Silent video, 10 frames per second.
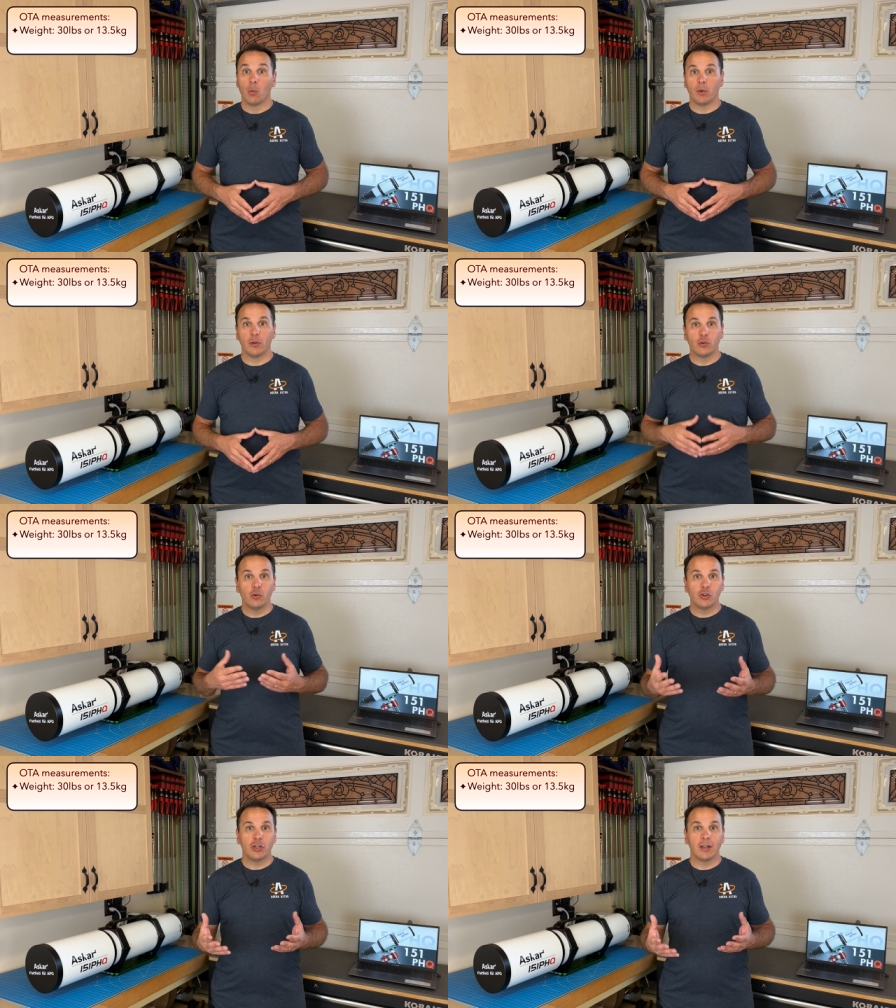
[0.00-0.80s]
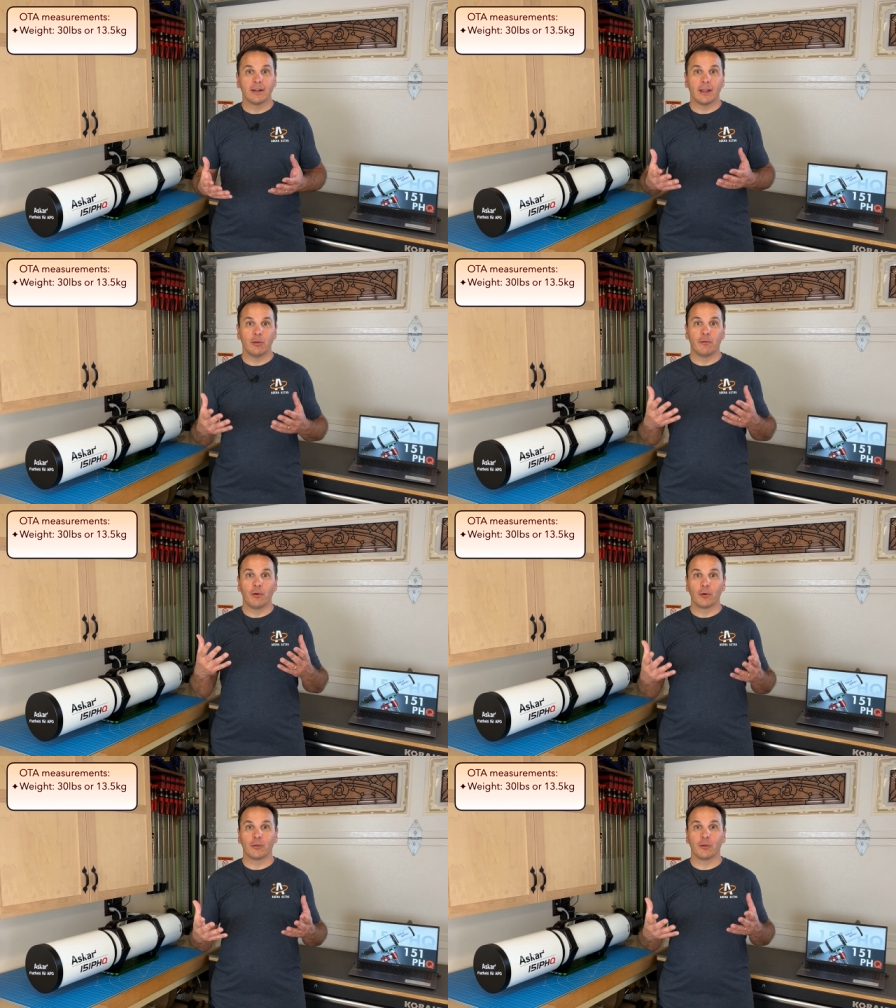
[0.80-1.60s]
With the dew shield and the
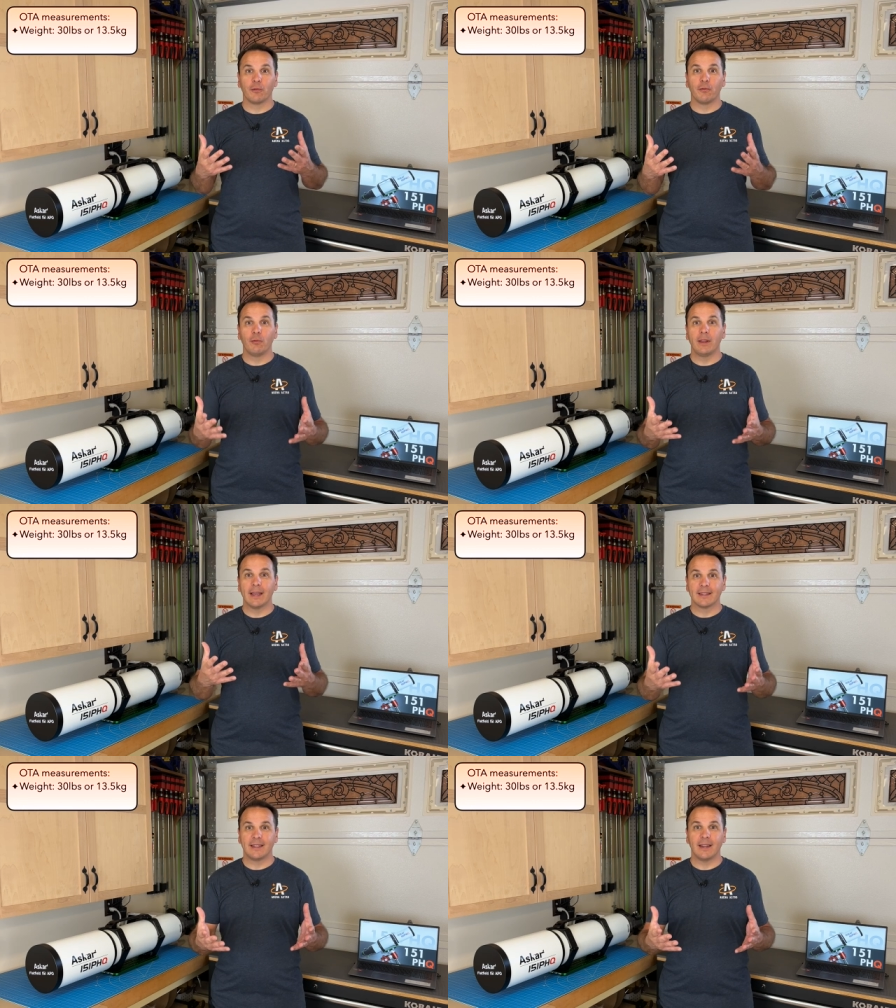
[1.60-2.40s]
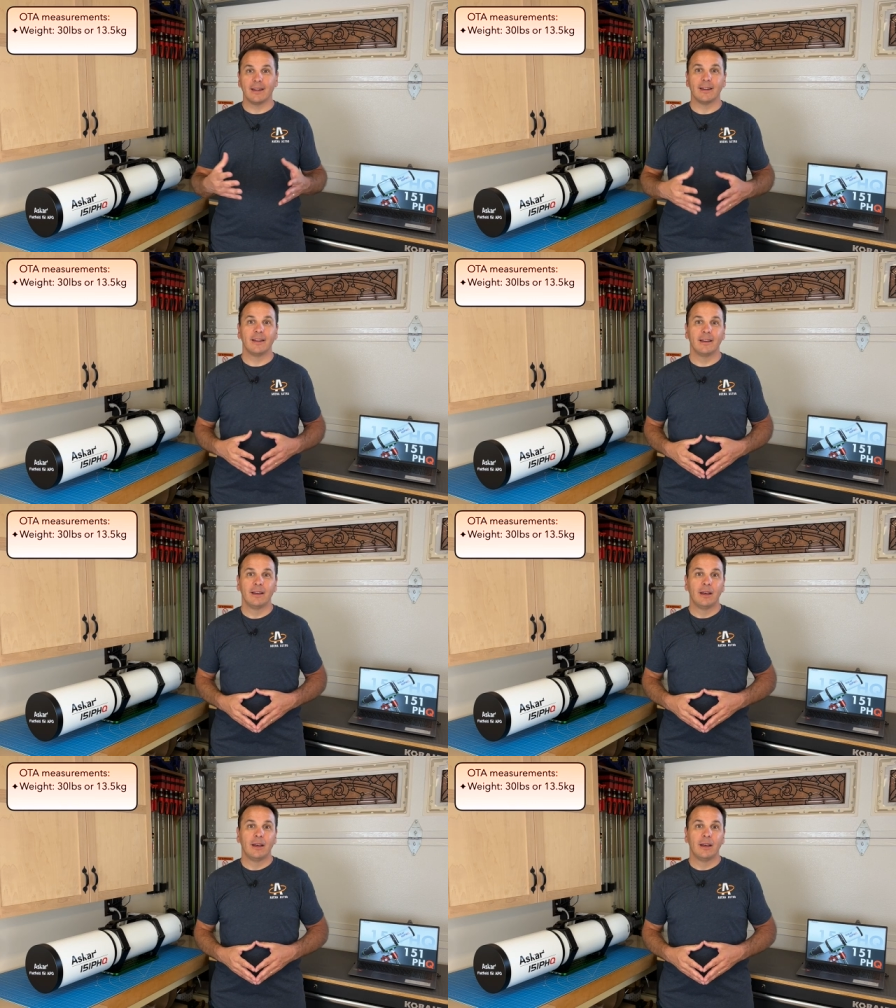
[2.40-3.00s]
focuser fully extended,